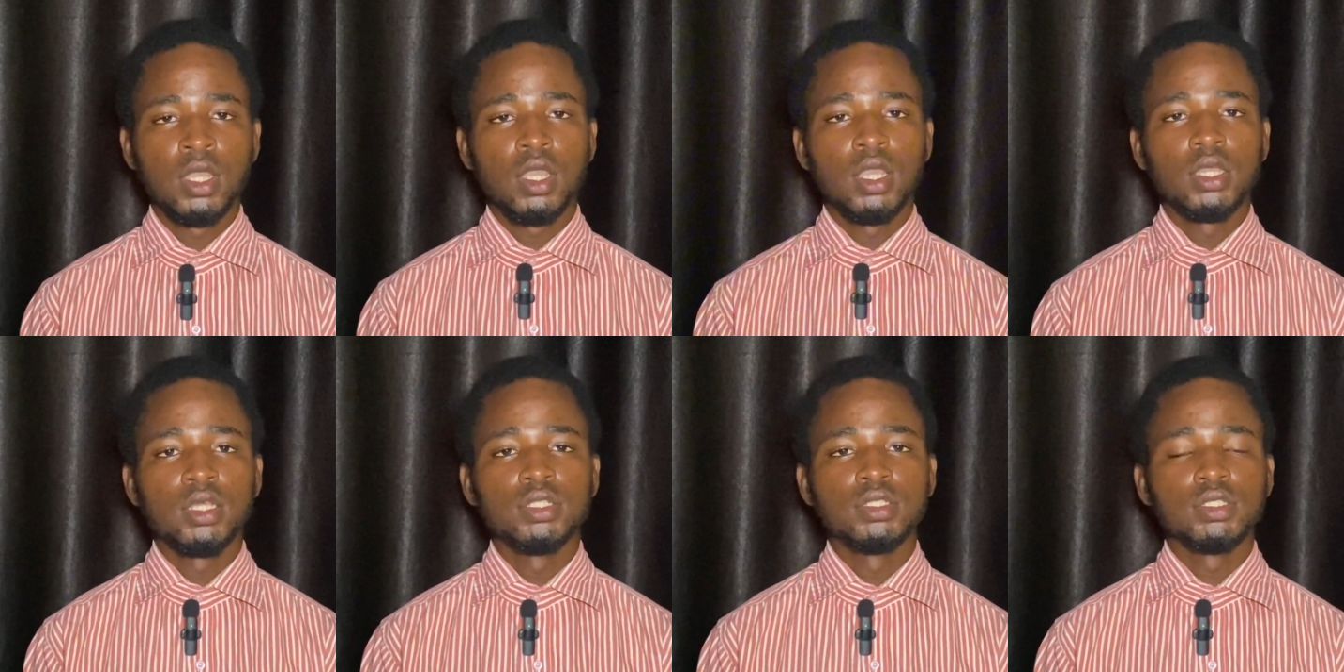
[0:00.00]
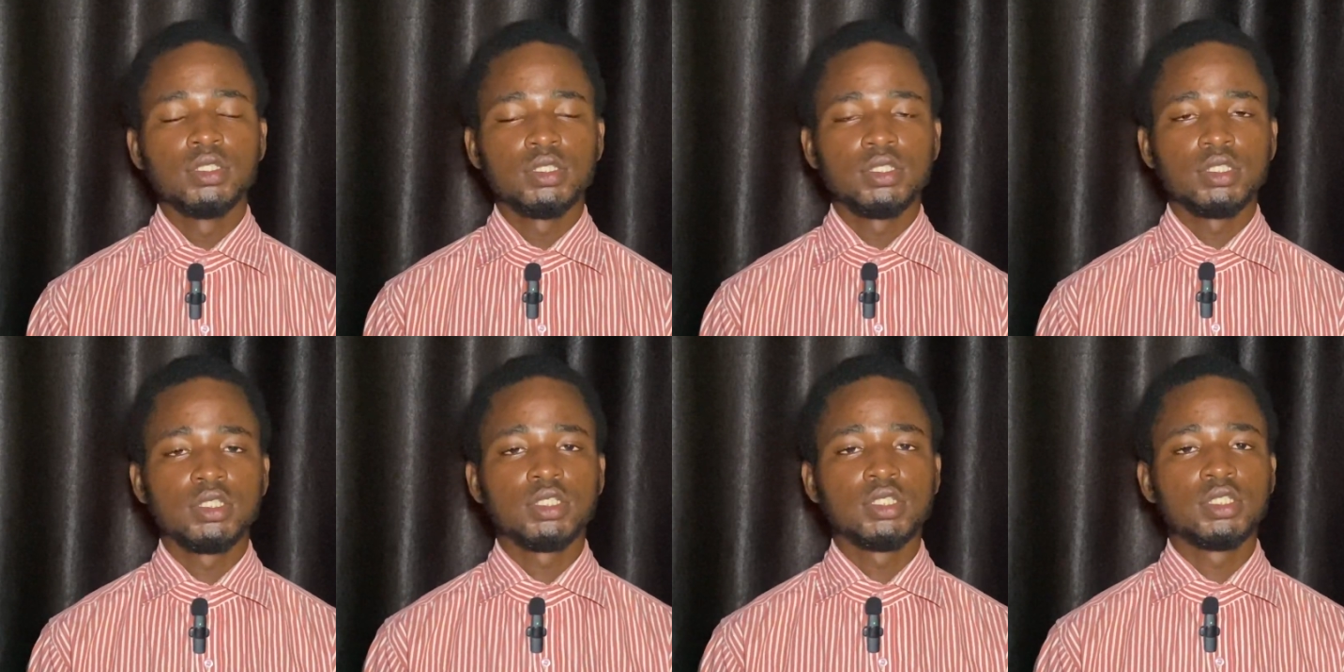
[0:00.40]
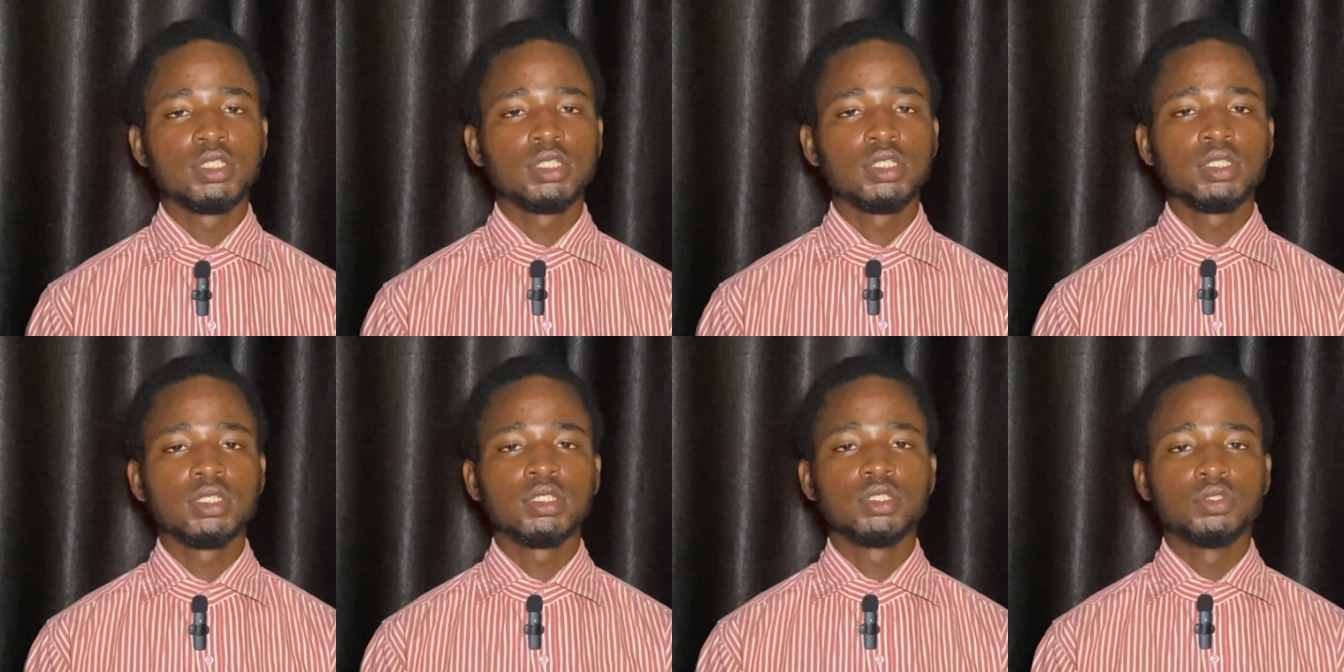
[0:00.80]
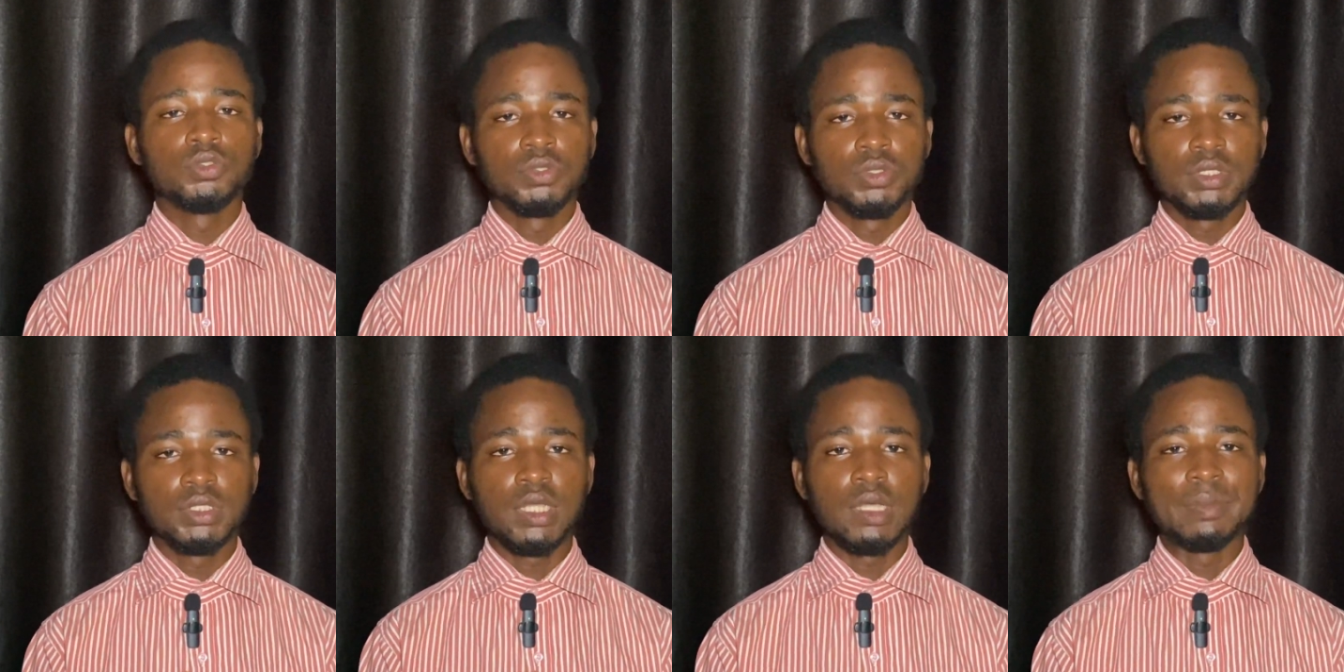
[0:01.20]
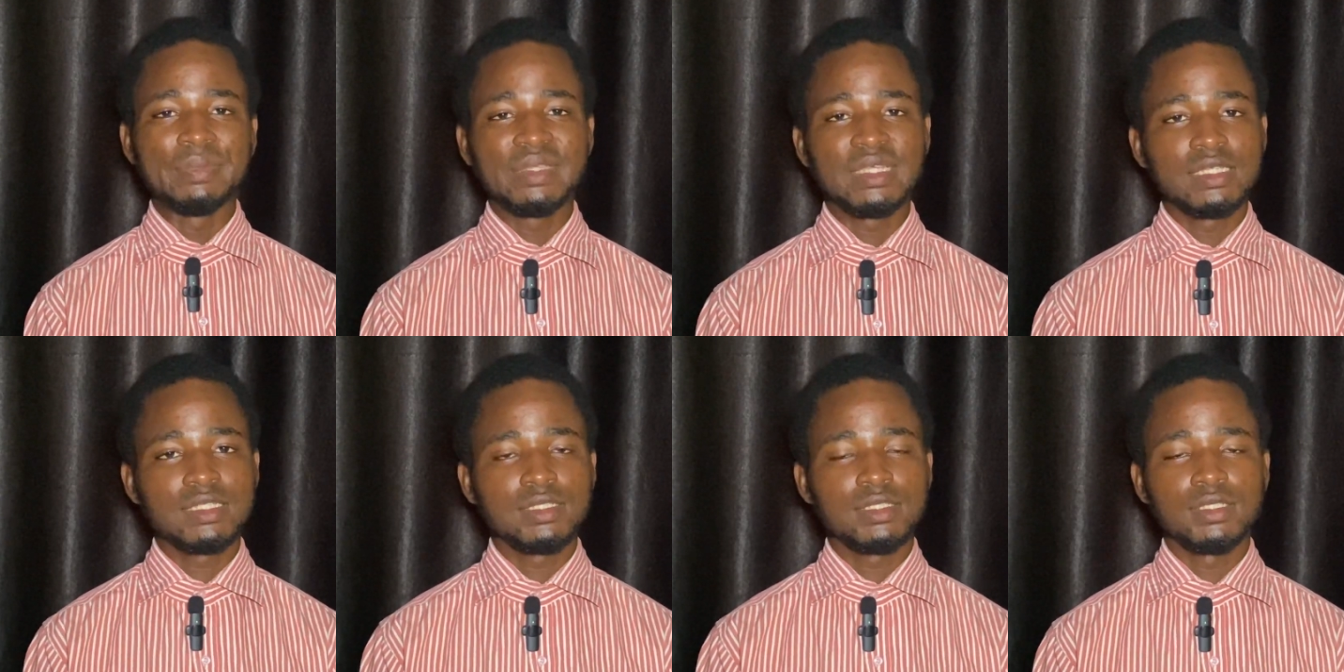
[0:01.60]
And they're still doing their
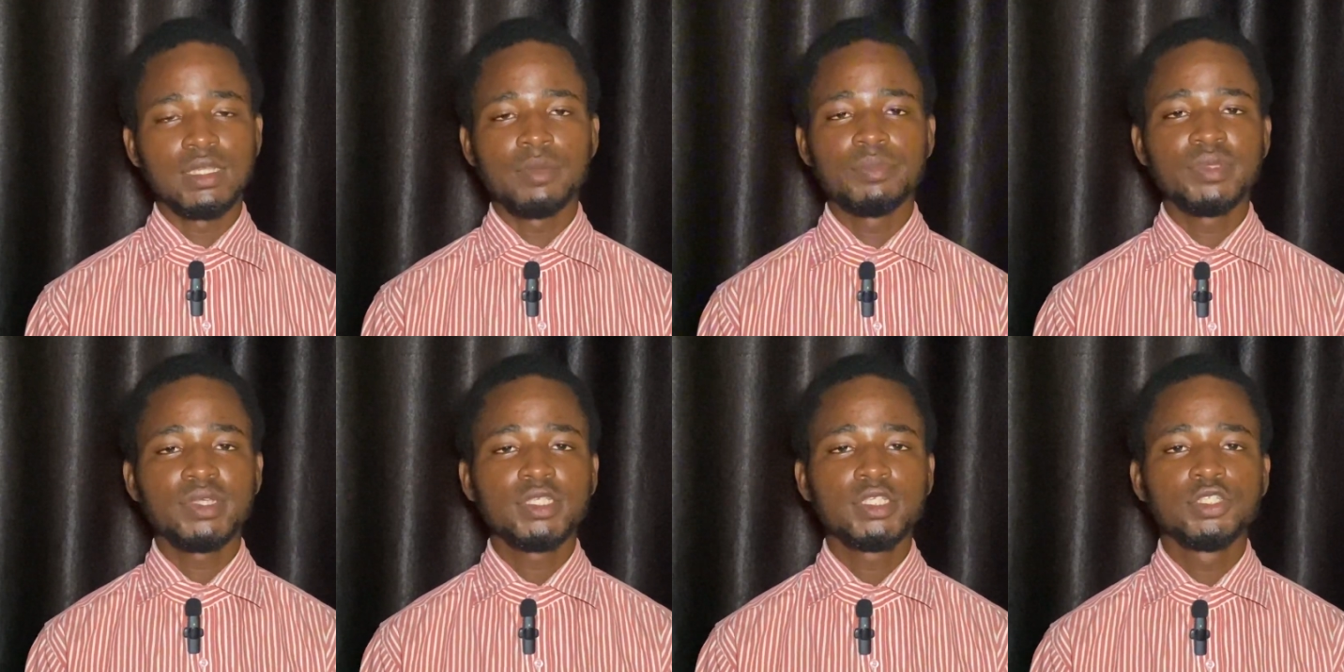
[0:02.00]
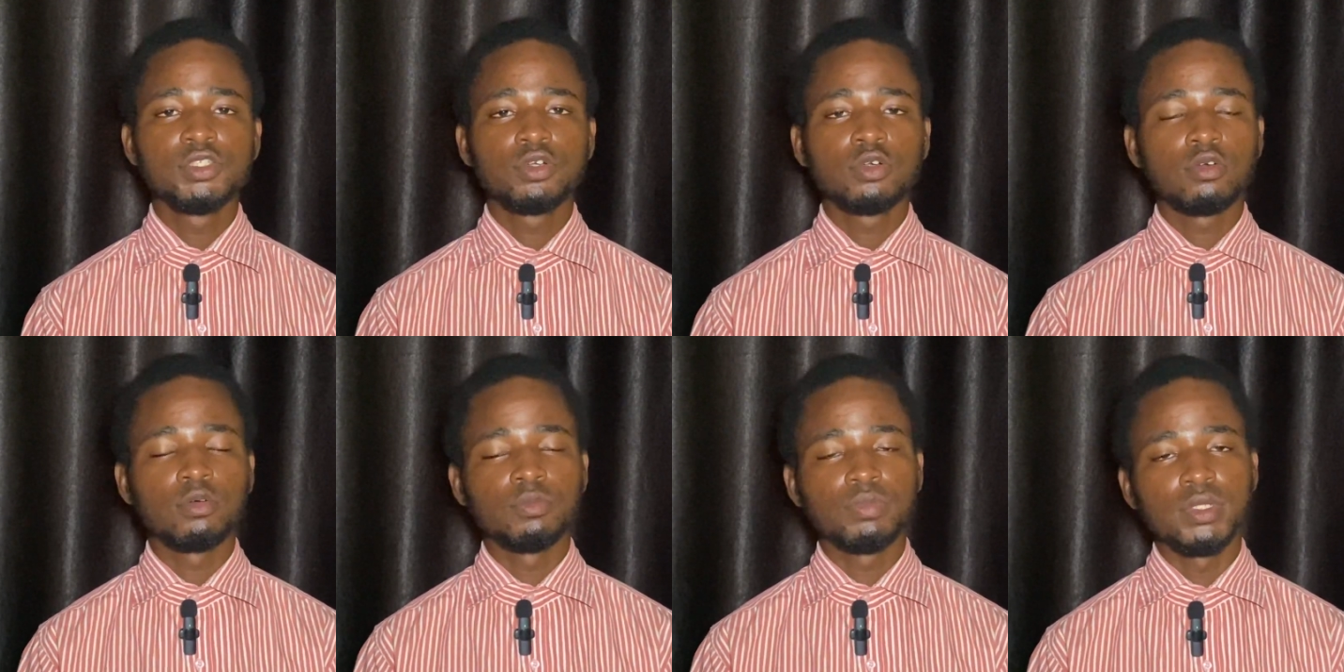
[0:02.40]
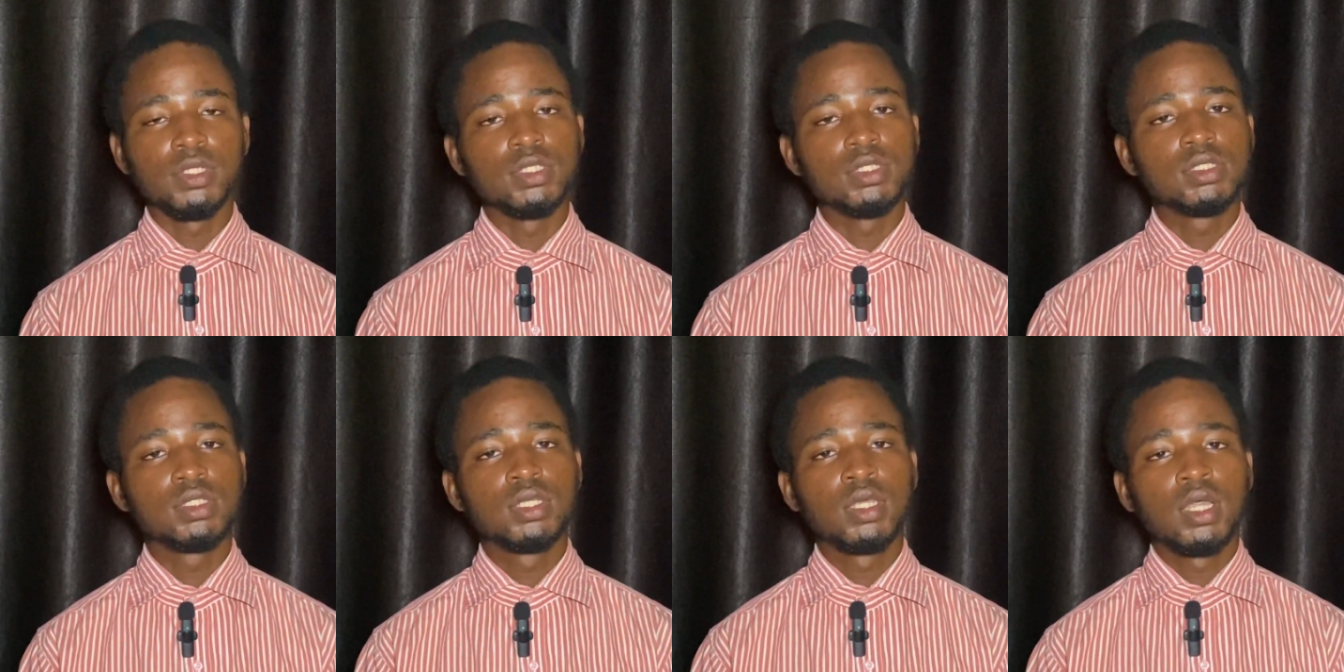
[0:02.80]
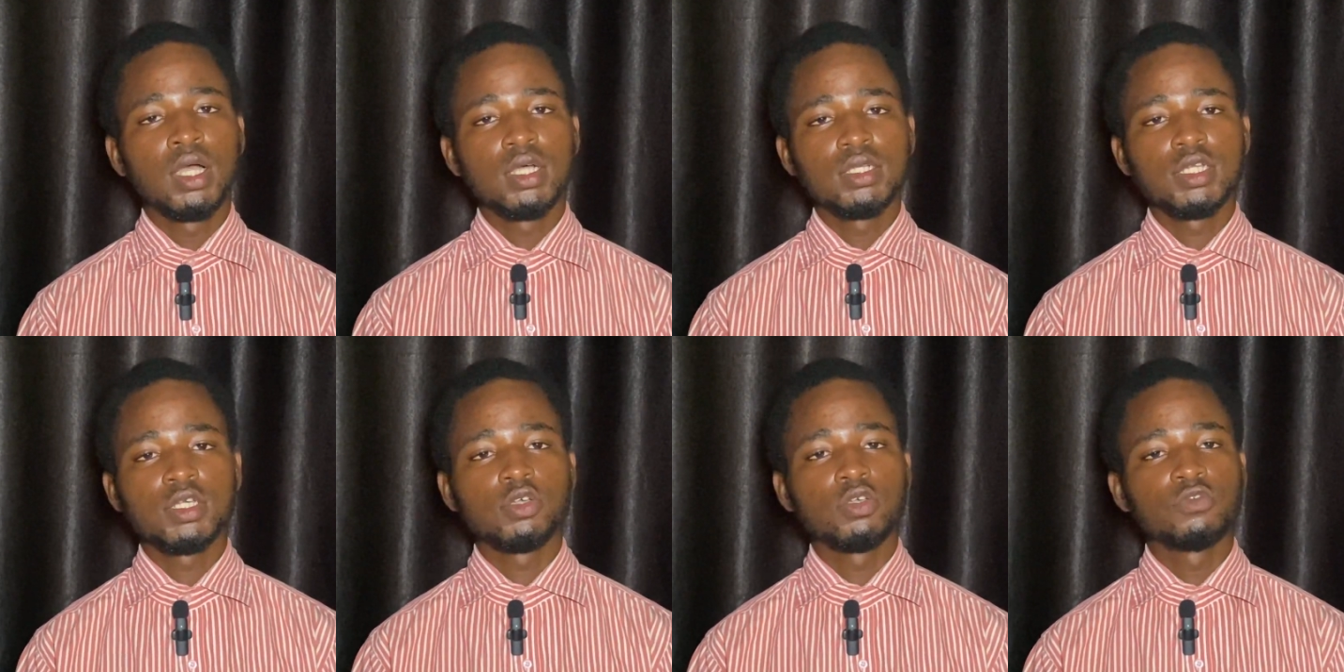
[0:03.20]
BSc. Their BSc is not complete and they're